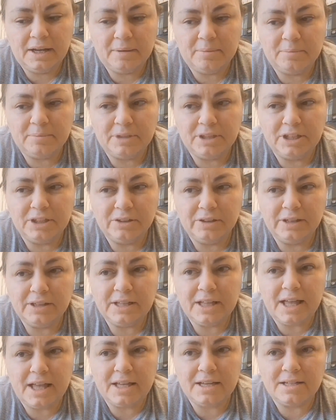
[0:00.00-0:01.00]
I am
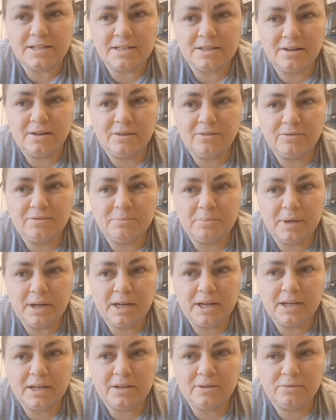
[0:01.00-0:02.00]
nearing the end
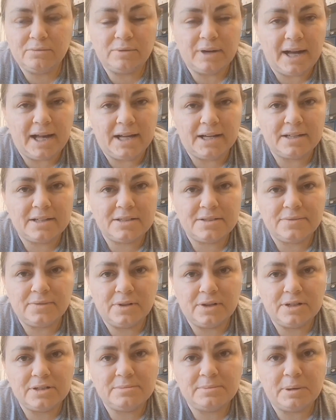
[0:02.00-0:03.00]
of my rack
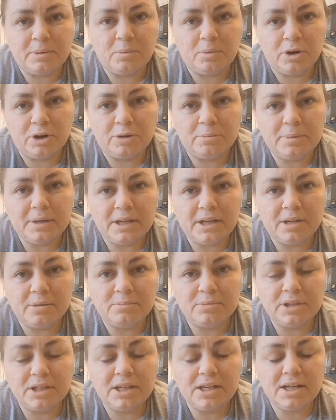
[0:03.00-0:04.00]
as far as my work
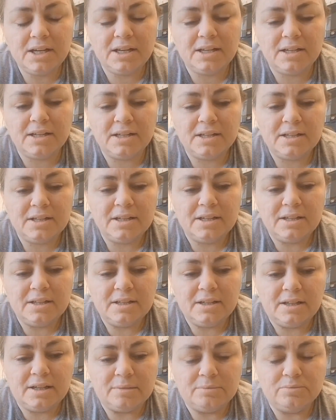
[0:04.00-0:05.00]
being completed,
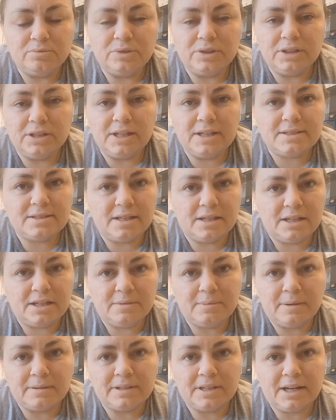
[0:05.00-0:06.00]
and I'm really
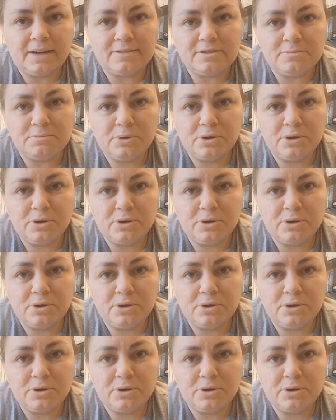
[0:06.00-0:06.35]
excited about that.